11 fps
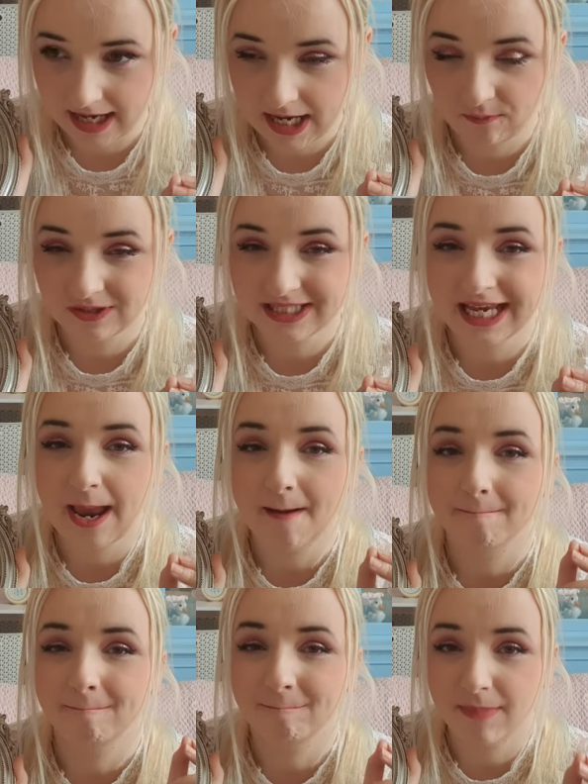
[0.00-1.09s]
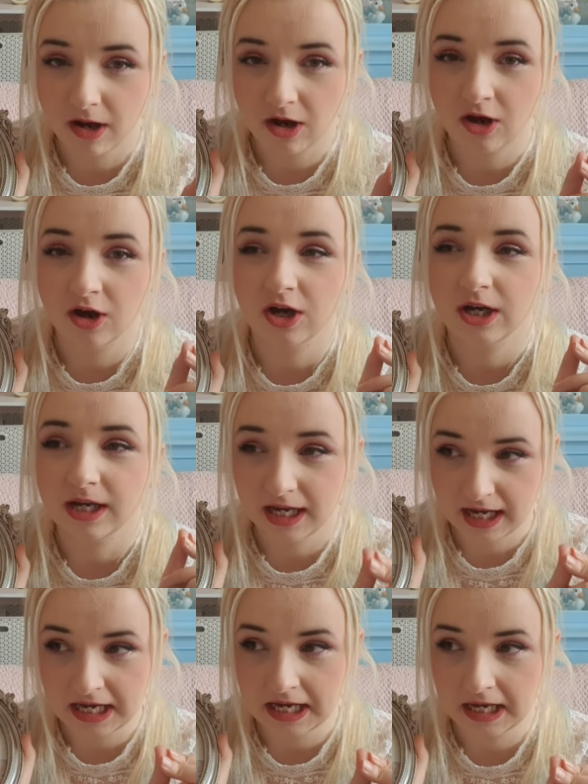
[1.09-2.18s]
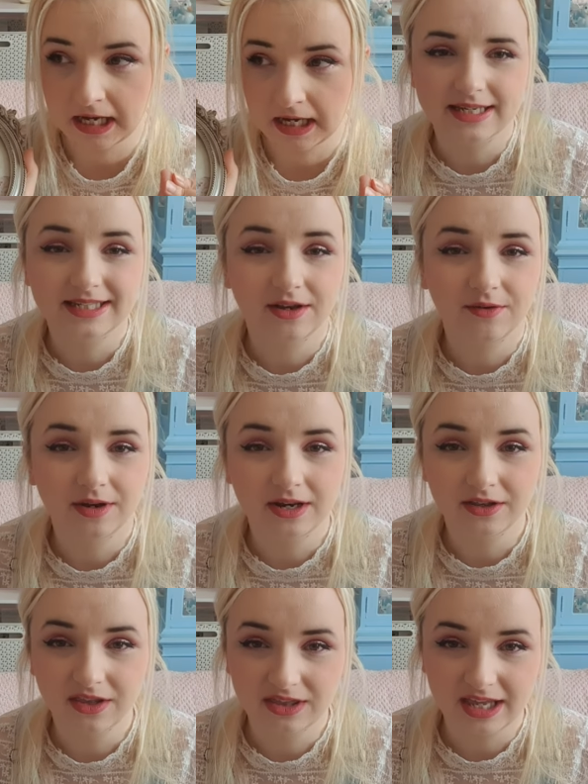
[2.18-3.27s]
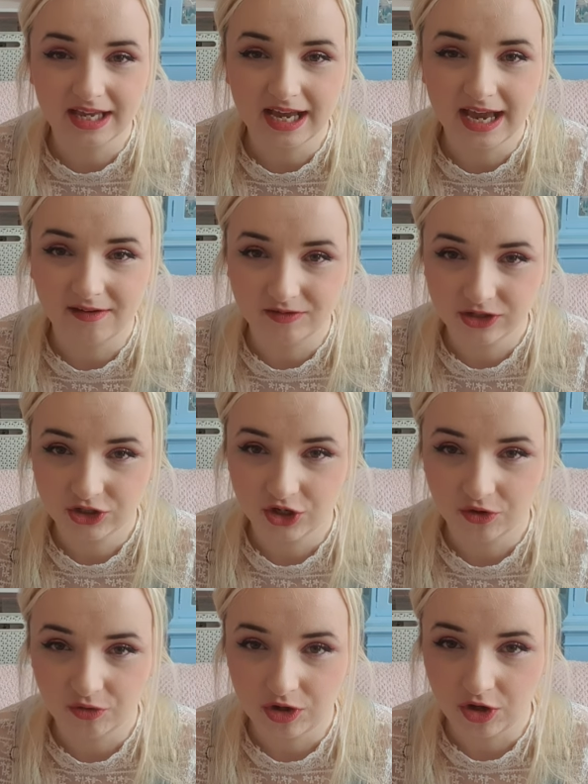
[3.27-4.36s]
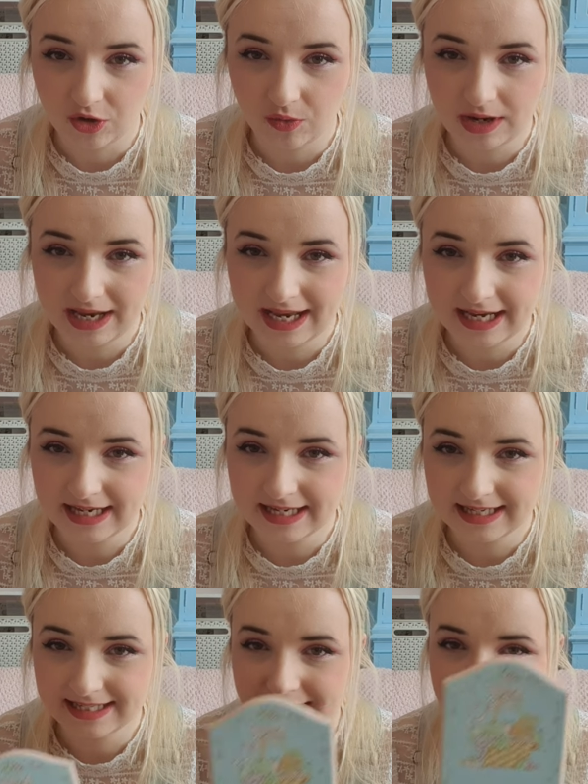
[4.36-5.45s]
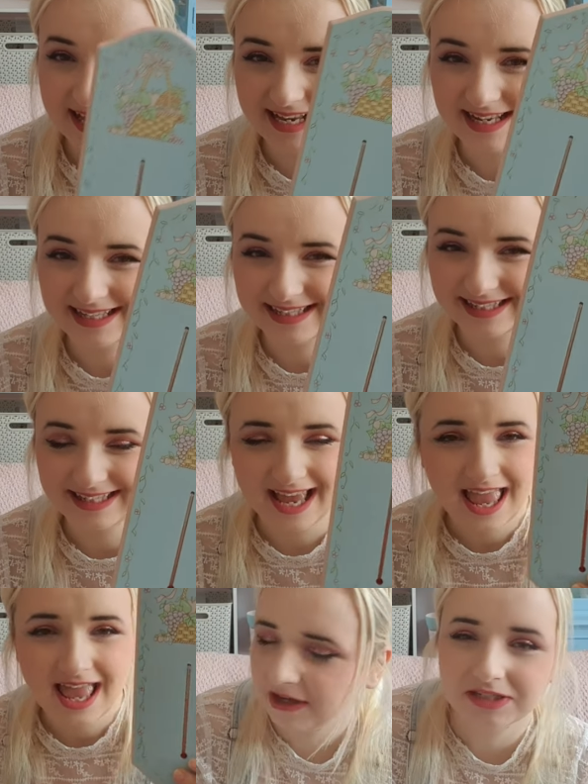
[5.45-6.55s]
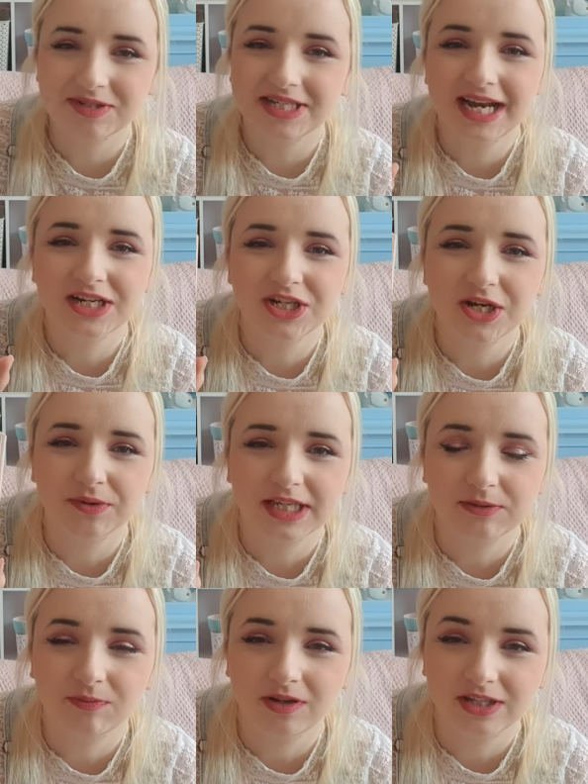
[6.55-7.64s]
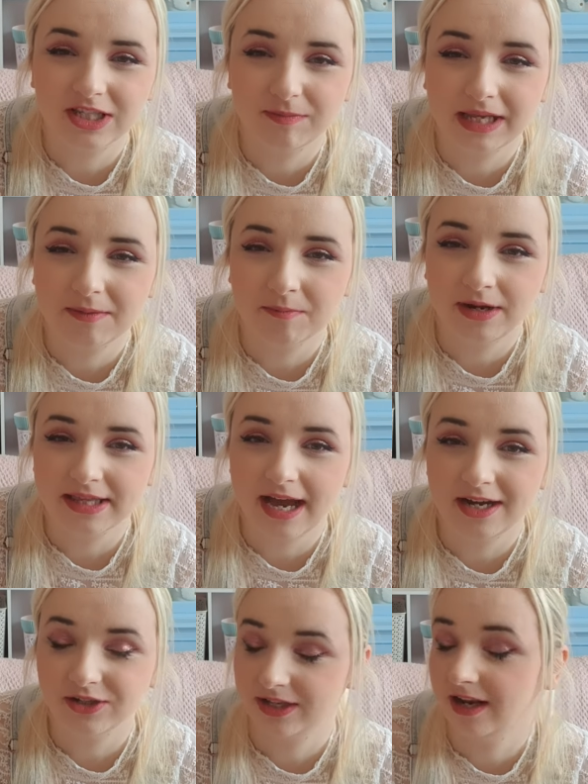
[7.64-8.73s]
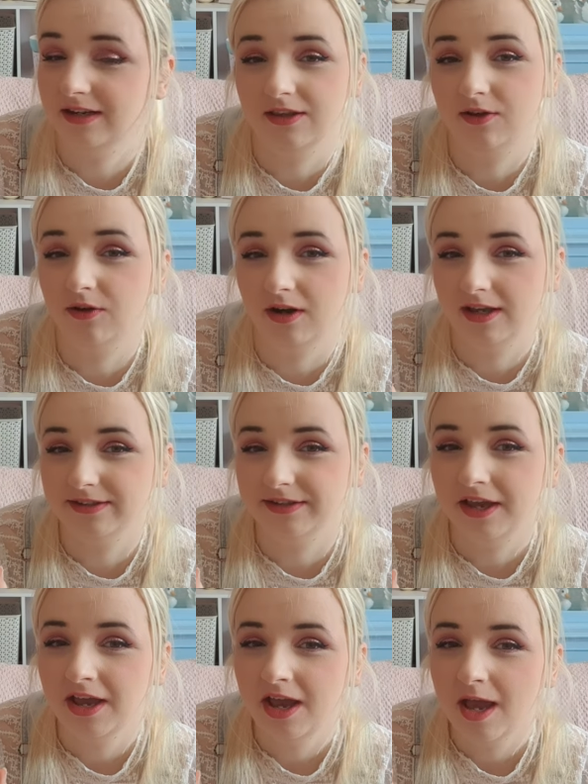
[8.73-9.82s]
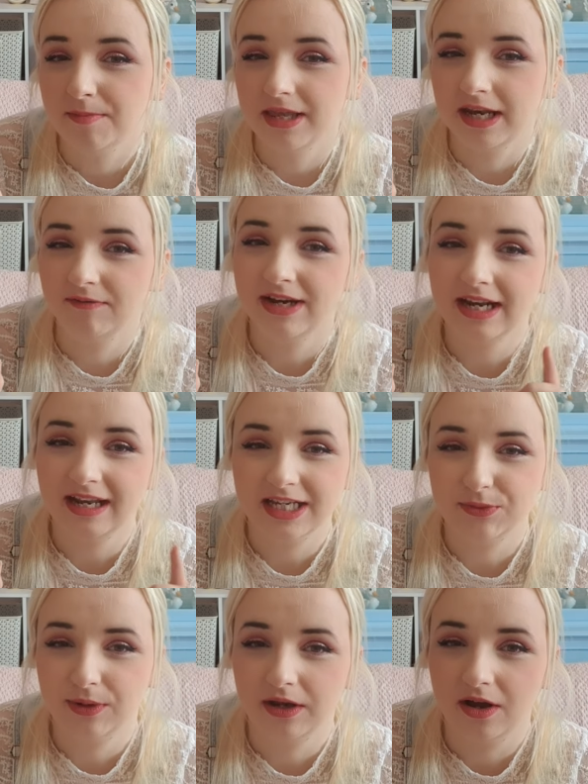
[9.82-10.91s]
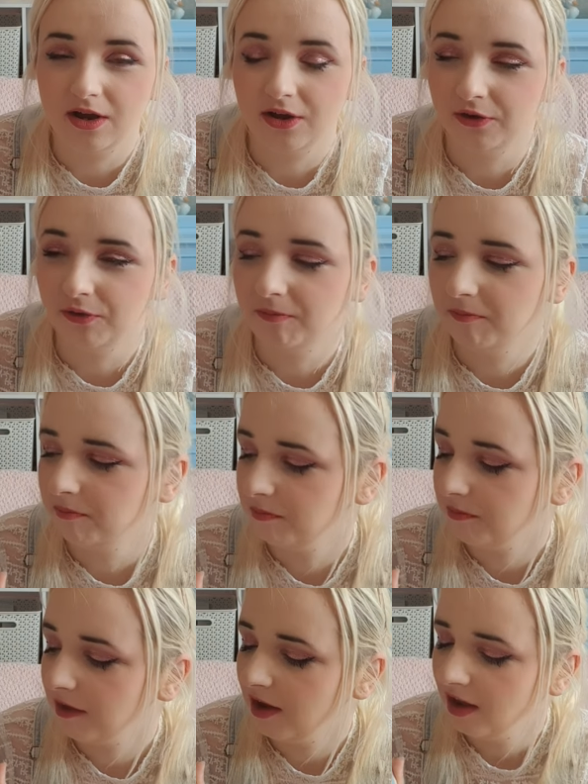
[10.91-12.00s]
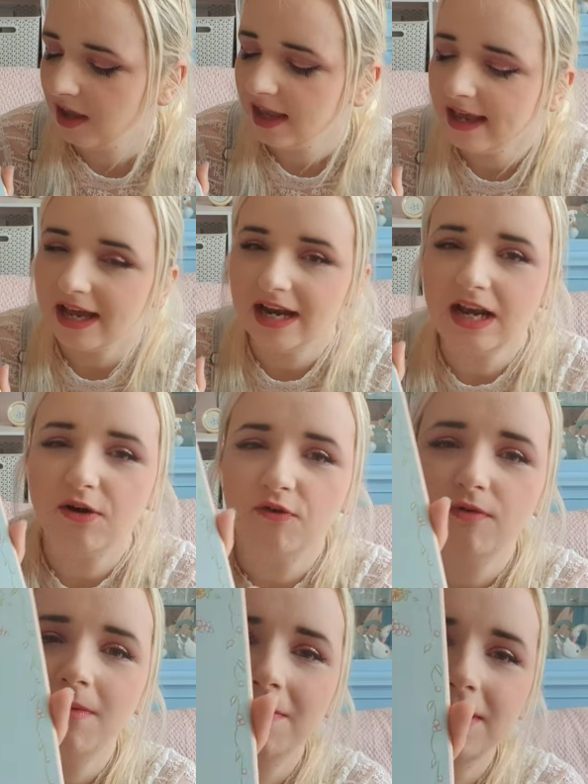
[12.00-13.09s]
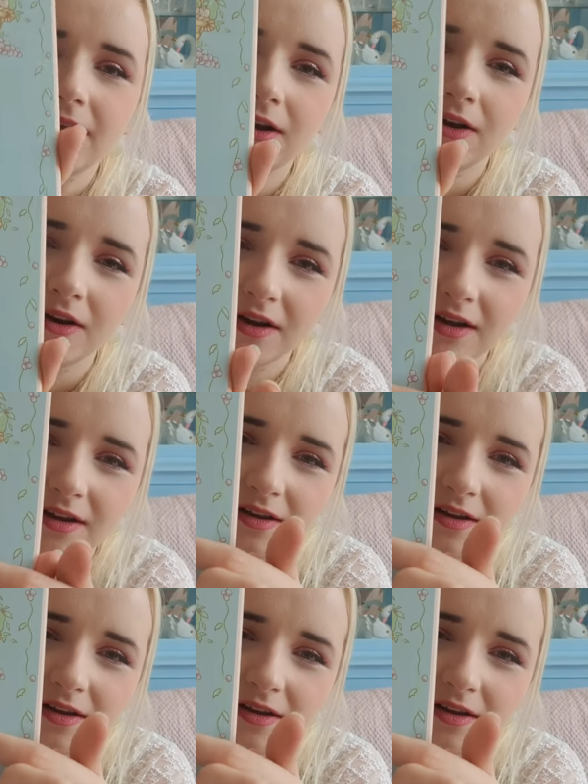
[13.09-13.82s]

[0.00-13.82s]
It was a bargain. So another thing I have to show you is this. So I didn't actually know what this was to begin with. I just liked the colours, but then I realised when I got home, little thermometer look.